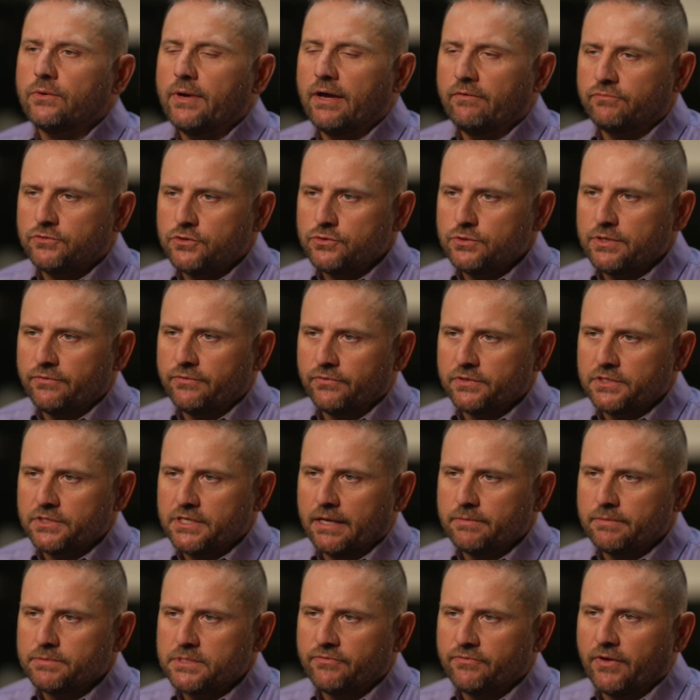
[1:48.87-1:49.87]
have two different
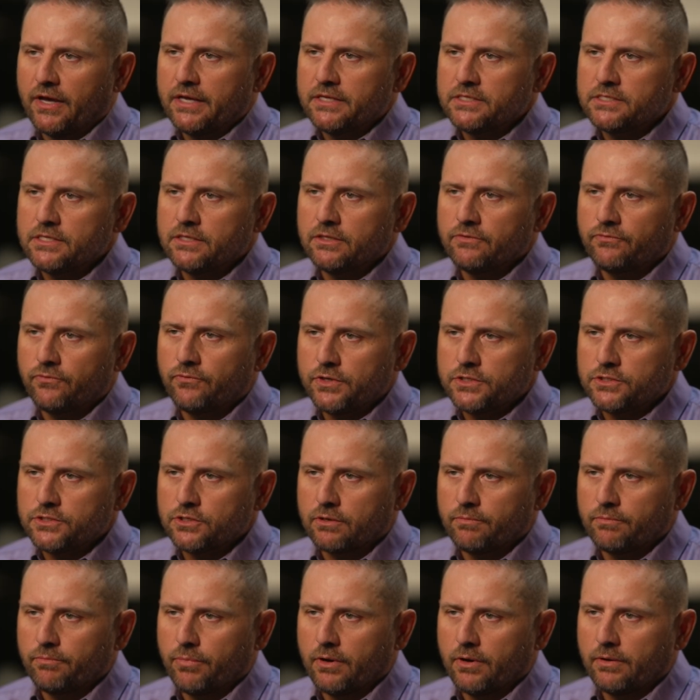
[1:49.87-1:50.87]
types of ice in the freezer
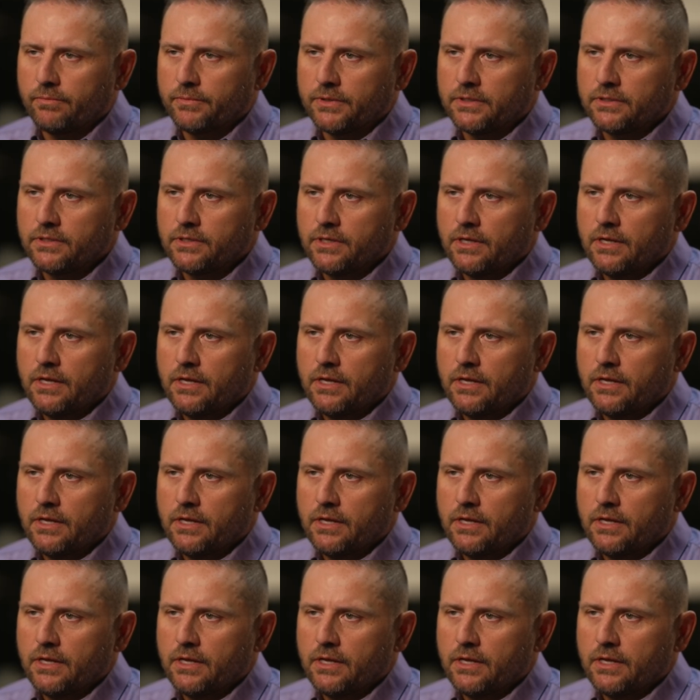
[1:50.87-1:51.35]
compartment.